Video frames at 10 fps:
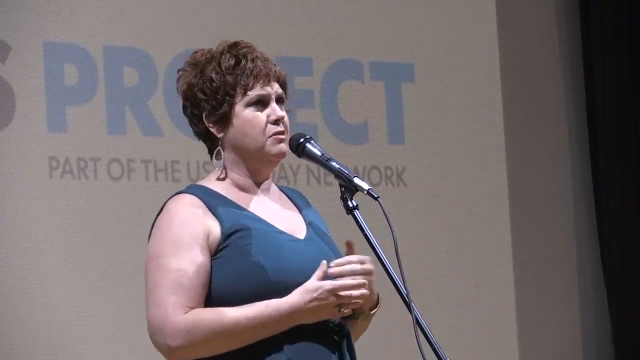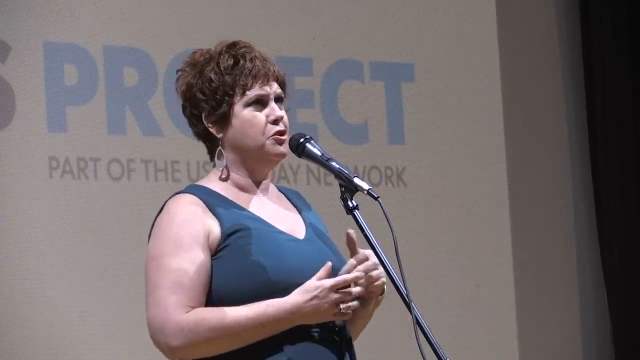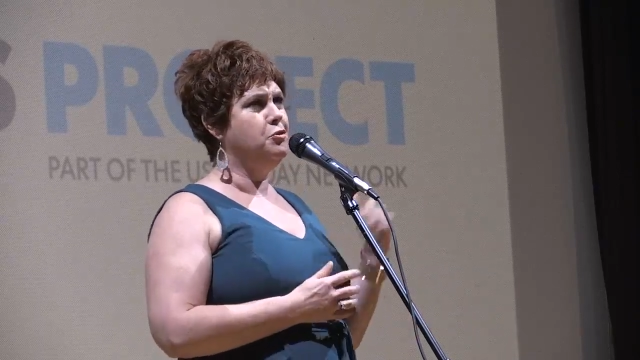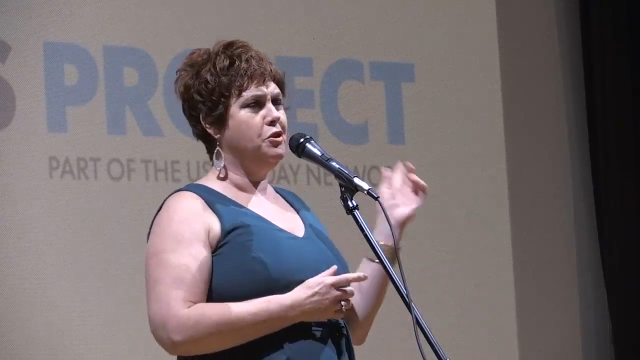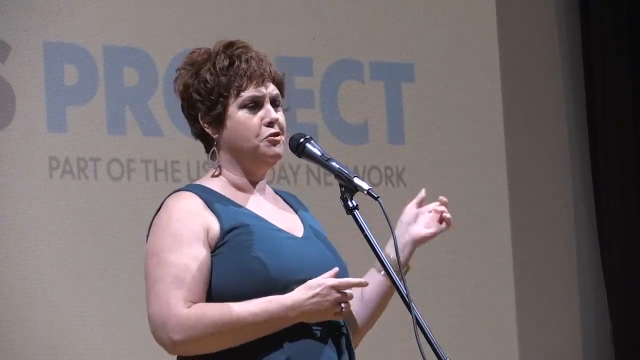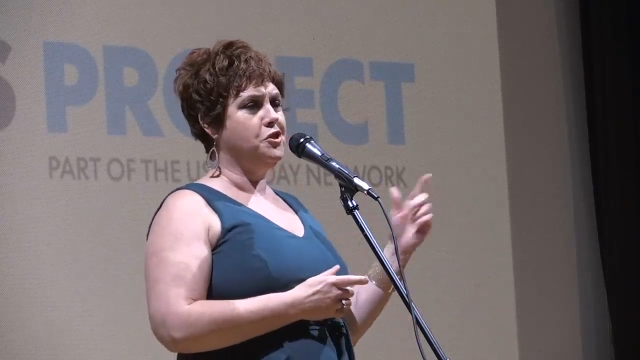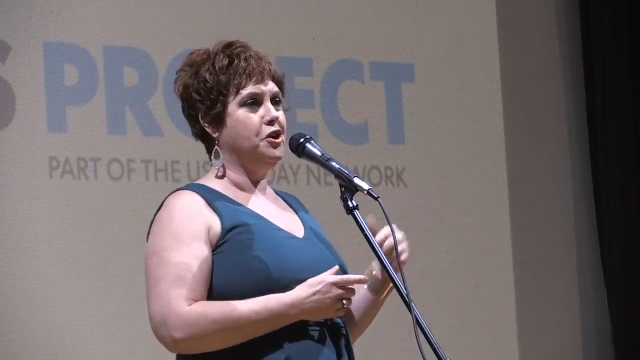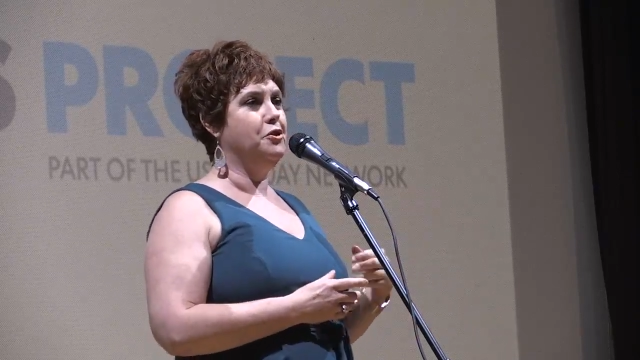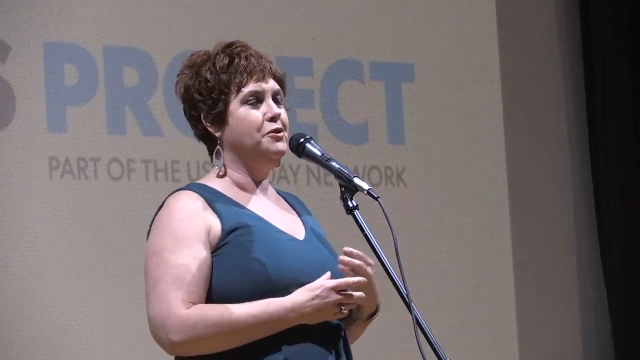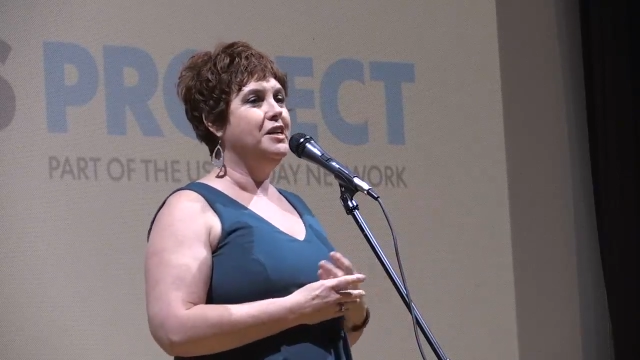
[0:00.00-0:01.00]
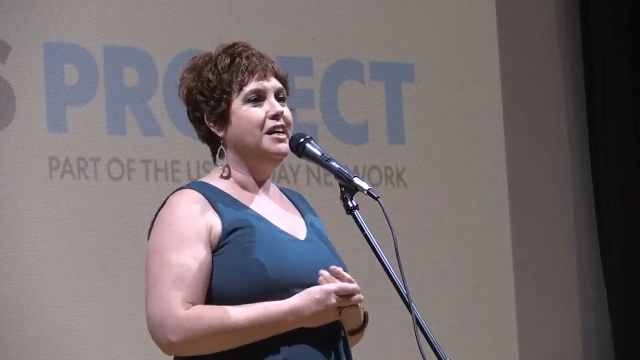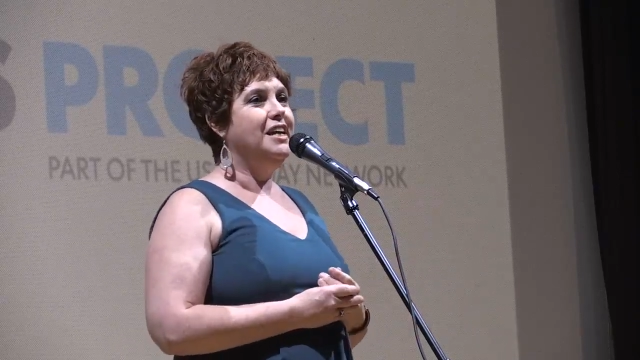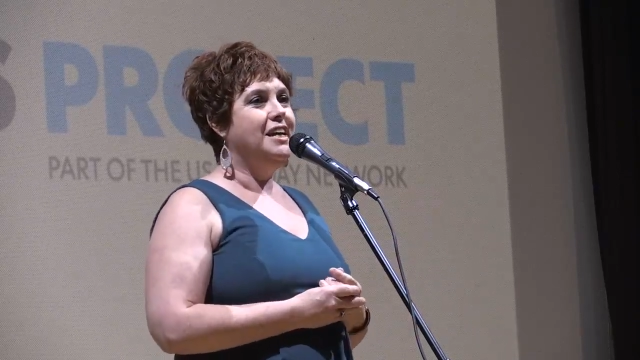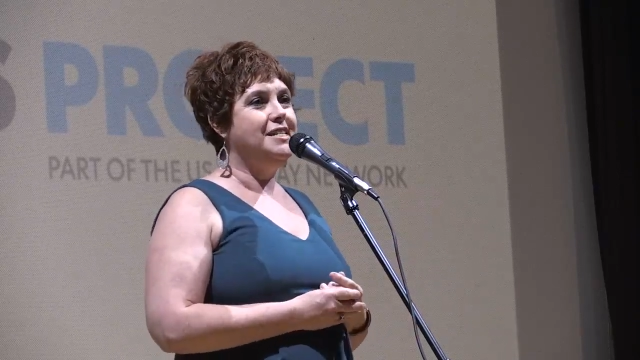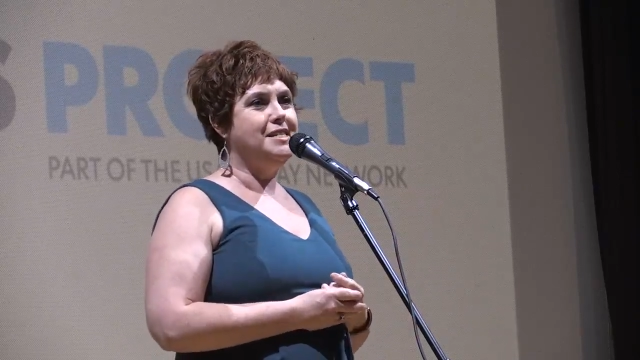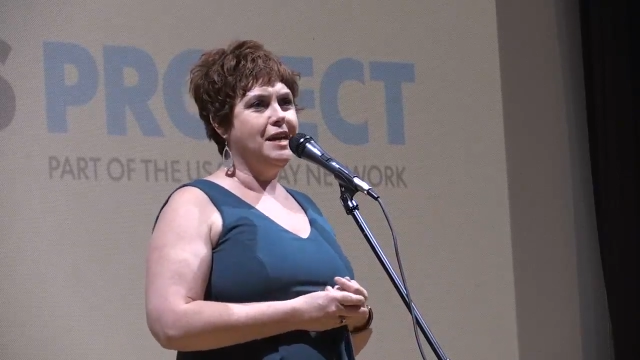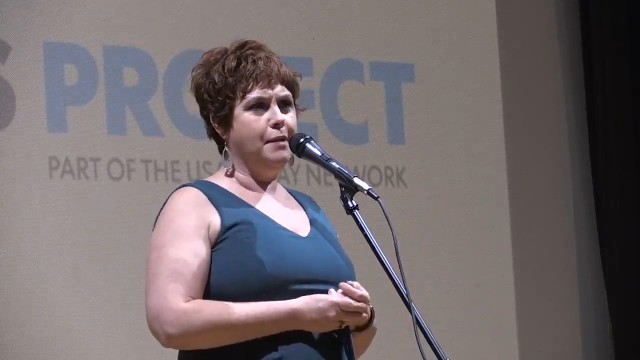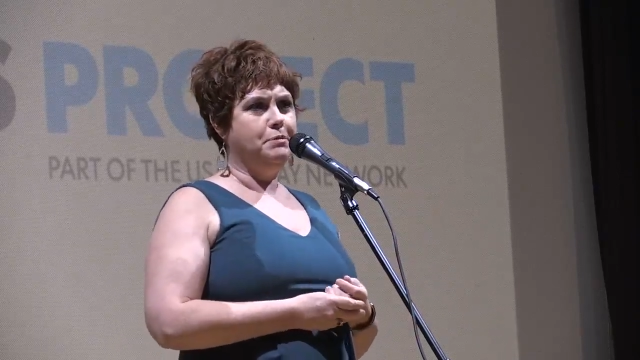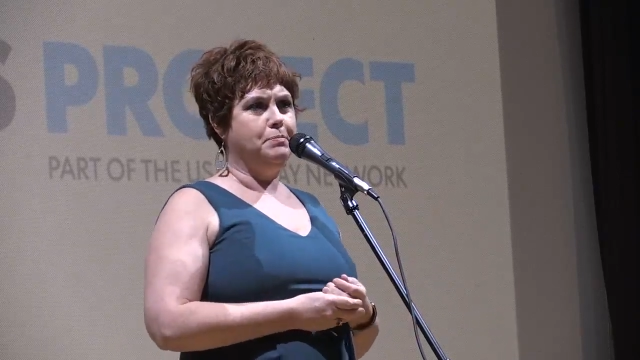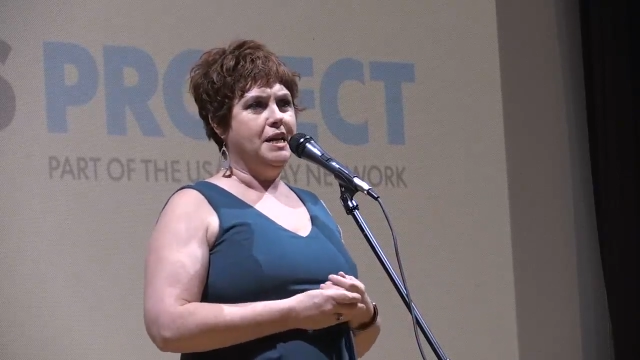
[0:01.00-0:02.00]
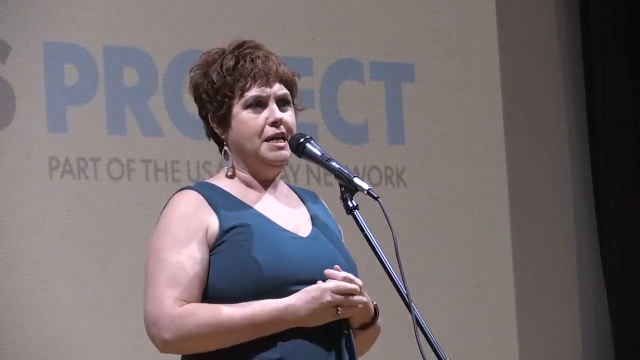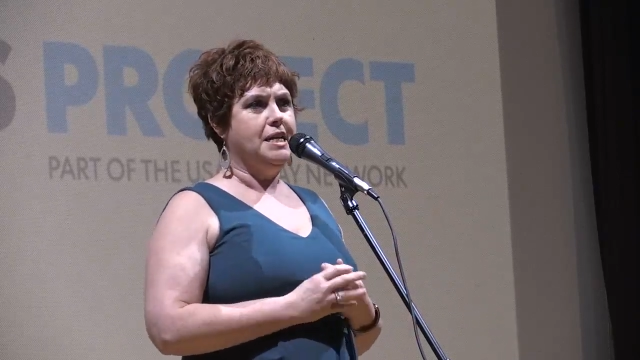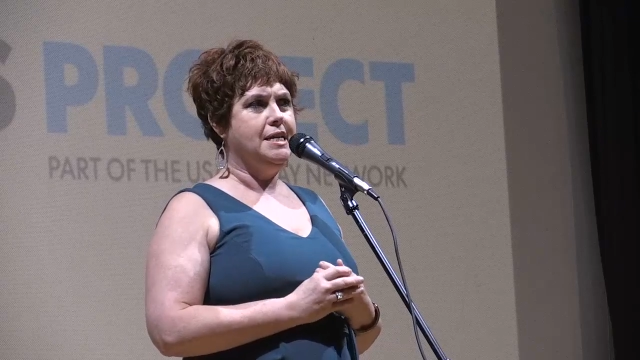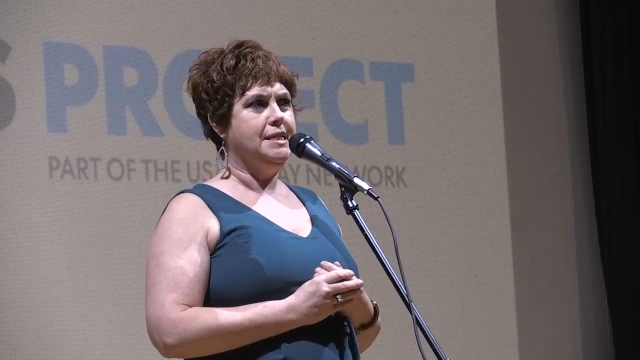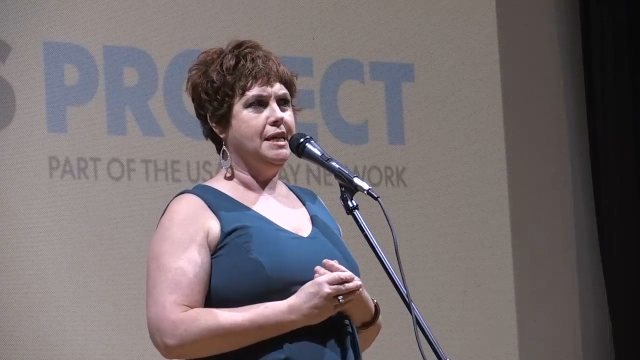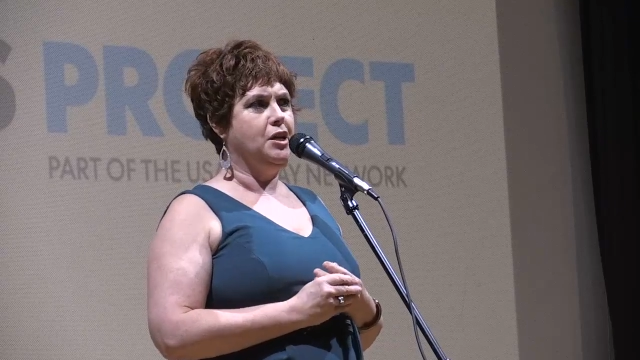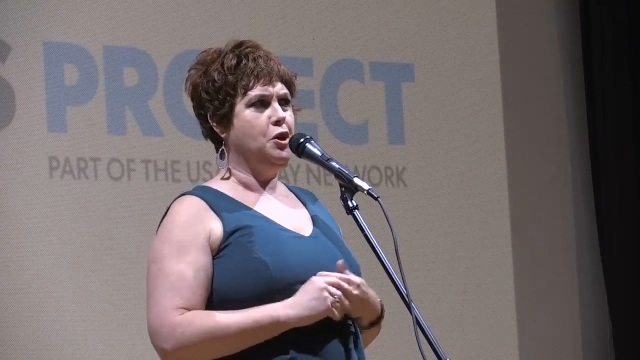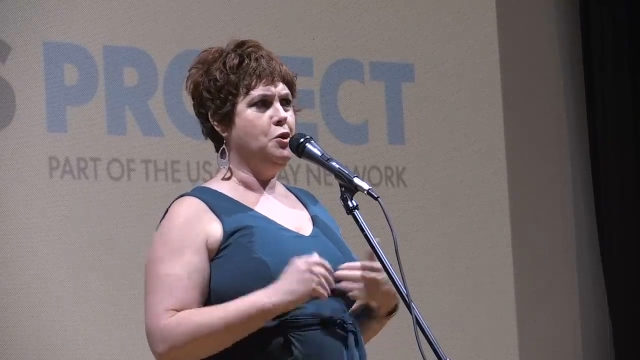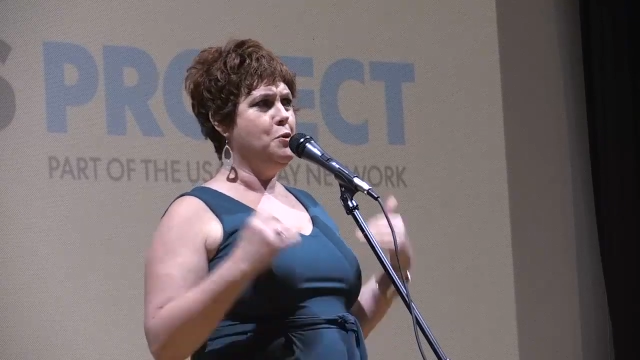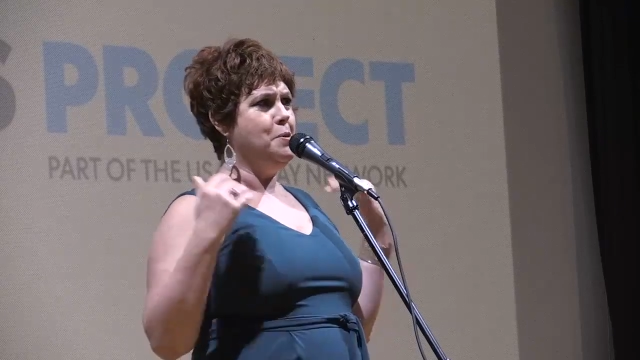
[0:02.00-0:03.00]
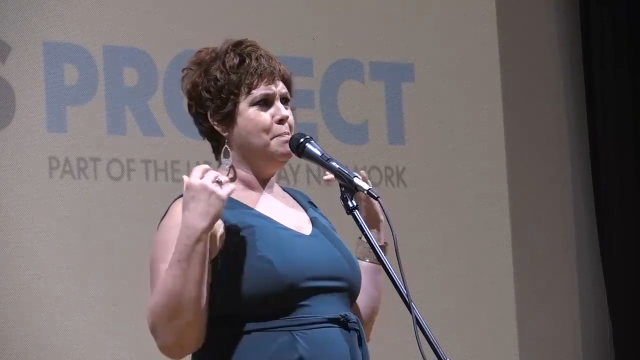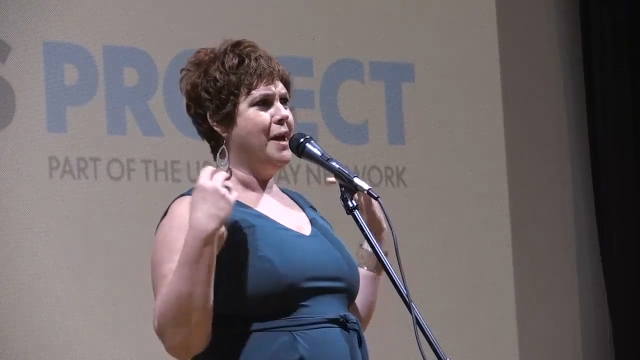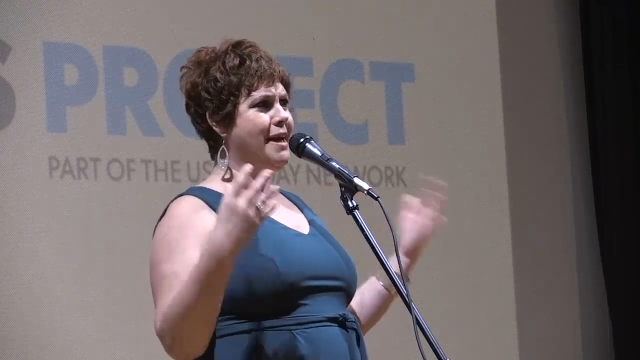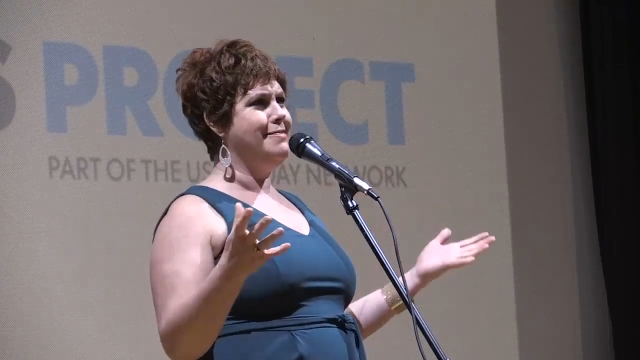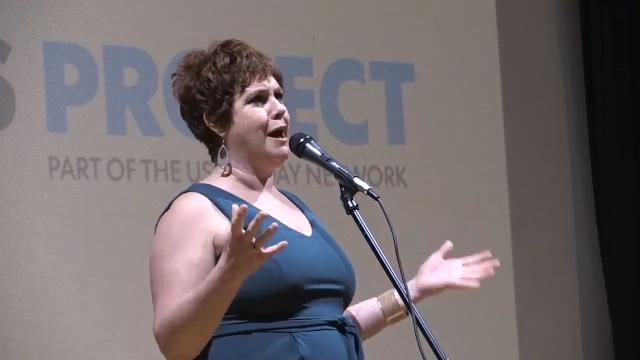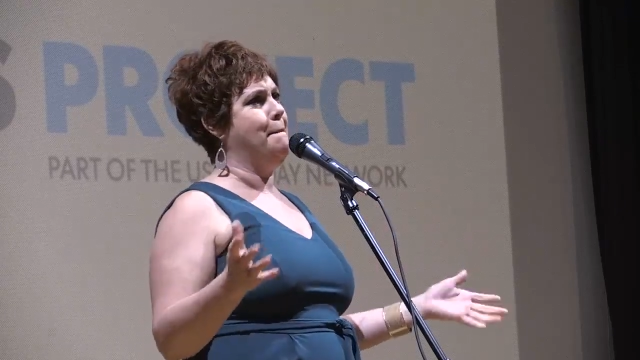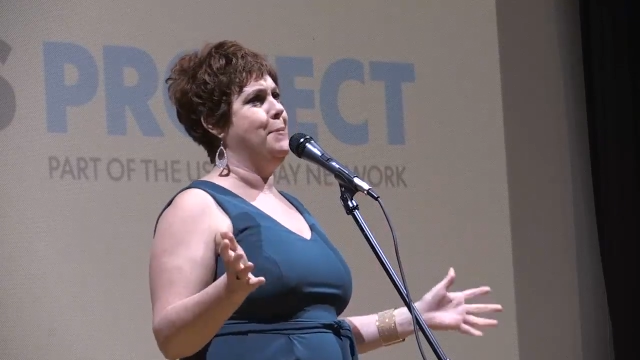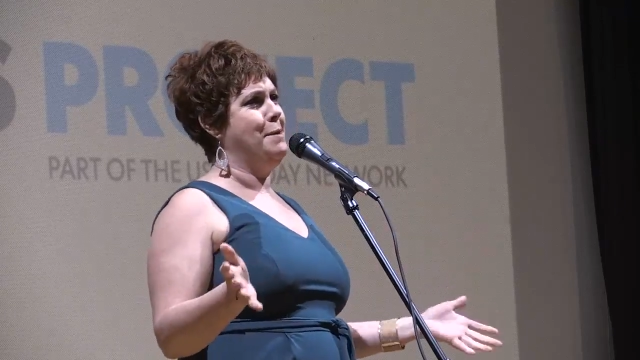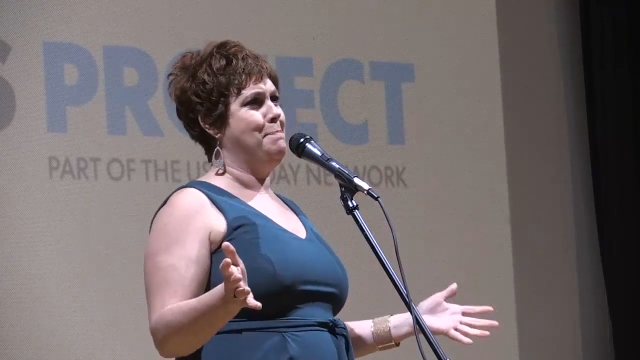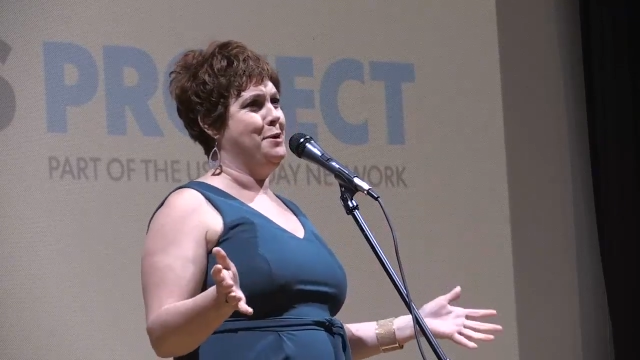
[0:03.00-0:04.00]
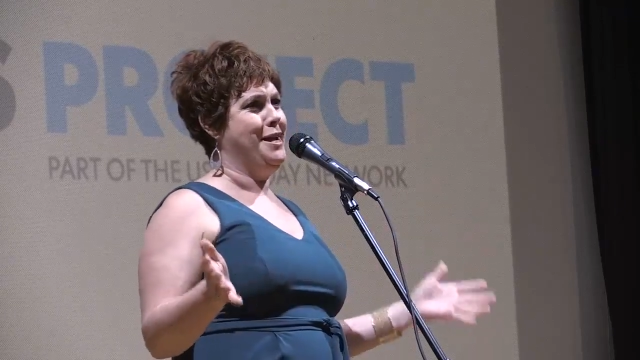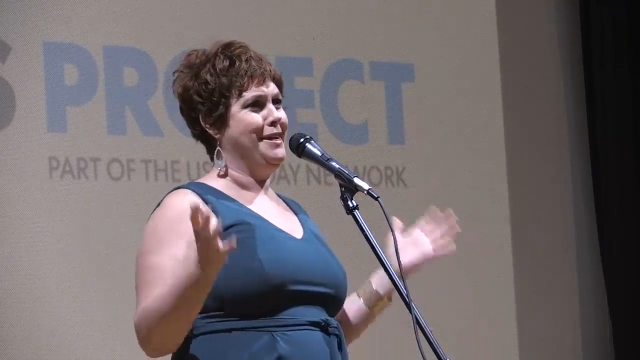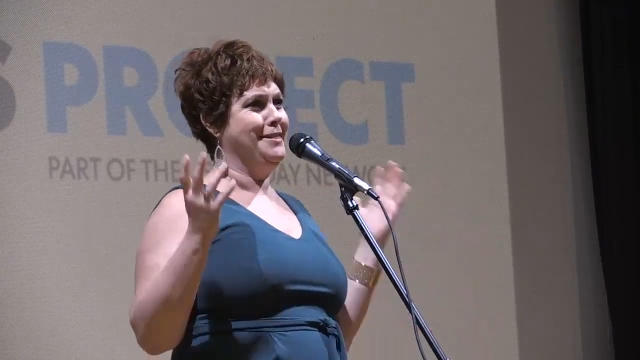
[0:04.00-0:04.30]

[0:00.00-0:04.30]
2 years ago, he stopped me and he said, who made that bread pudding?